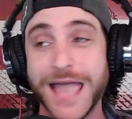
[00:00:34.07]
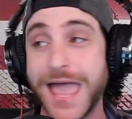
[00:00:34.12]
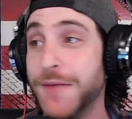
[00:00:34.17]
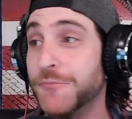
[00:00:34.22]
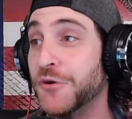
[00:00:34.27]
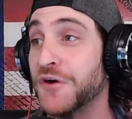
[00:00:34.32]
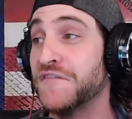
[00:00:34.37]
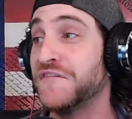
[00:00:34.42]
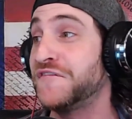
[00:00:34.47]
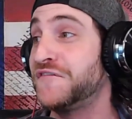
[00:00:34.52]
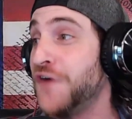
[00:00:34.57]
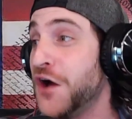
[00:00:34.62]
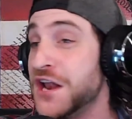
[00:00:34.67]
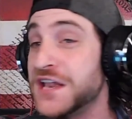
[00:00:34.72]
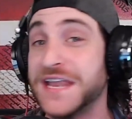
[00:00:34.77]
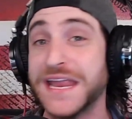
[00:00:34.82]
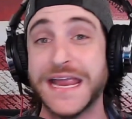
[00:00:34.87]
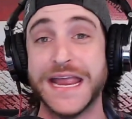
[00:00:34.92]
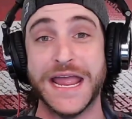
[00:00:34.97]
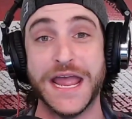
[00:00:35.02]
And we're
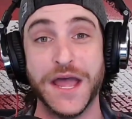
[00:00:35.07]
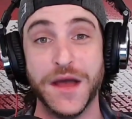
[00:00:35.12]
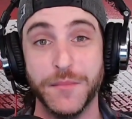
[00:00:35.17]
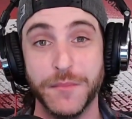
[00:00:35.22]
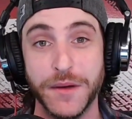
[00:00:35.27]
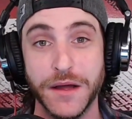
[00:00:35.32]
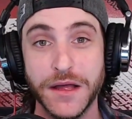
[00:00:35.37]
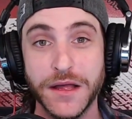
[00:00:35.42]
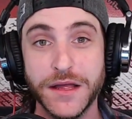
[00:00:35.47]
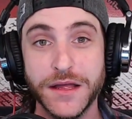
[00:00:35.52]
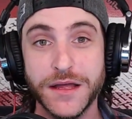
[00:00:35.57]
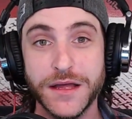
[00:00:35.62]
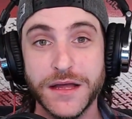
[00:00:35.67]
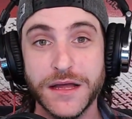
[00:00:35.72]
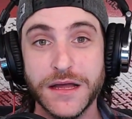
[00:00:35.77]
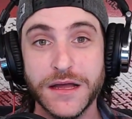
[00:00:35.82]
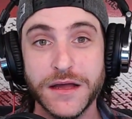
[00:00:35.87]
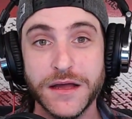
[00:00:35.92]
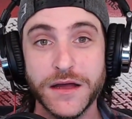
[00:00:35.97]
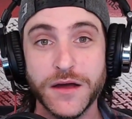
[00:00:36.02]
funding him.
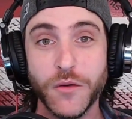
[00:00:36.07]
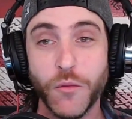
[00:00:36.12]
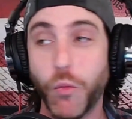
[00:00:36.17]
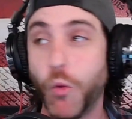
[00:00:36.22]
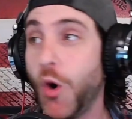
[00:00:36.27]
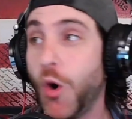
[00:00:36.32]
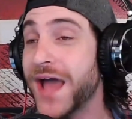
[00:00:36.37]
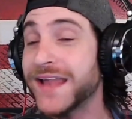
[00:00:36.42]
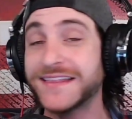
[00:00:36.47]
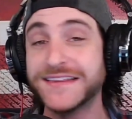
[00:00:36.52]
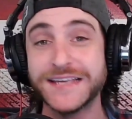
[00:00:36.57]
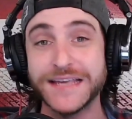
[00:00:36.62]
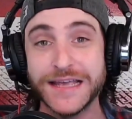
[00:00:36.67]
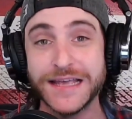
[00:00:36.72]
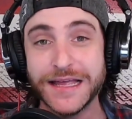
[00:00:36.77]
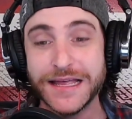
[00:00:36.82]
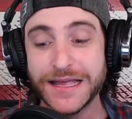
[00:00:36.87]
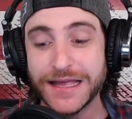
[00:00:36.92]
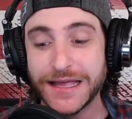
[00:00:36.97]
What?